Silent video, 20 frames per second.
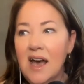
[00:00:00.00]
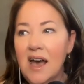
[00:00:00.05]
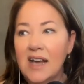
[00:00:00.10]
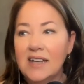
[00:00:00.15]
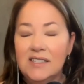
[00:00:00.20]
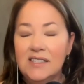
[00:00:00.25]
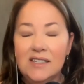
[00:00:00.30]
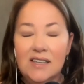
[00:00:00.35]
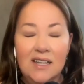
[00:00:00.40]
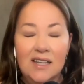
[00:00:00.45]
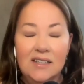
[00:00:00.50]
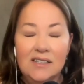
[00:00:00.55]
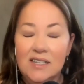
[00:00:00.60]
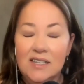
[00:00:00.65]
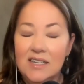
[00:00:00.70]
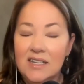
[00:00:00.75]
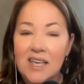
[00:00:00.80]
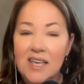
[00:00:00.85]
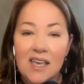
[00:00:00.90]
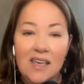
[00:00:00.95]
It's
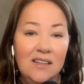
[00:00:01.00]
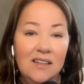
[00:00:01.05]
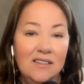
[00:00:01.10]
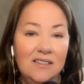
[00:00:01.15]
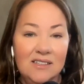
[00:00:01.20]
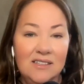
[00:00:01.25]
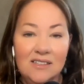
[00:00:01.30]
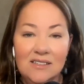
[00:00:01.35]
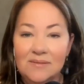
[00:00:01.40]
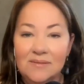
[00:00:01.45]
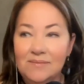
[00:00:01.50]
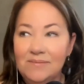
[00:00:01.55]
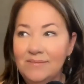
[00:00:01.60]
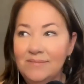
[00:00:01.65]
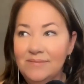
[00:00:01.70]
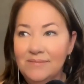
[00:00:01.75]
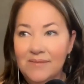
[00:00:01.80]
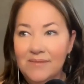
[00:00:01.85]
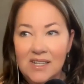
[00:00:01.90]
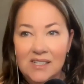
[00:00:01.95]
in kids.
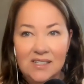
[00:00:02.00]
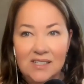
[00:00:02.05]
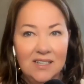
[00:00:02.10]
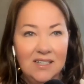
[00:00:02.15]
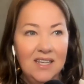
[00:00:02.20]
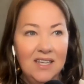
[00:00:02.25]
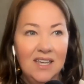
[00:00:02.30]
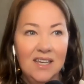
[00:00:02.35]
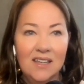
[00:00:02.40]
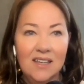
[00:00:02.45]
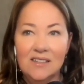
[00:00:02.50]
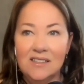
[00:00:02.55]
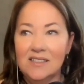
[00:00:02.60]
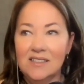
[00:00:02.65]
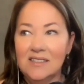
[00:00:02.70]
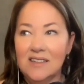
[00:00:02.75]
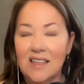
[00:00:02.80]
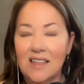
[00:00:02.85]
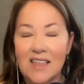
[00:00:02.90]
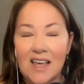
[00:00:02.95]

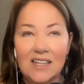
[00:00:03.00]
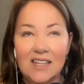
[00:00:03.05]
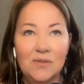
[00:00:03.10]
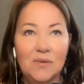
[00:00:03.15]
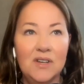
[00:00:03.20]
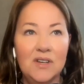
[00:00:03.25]
That's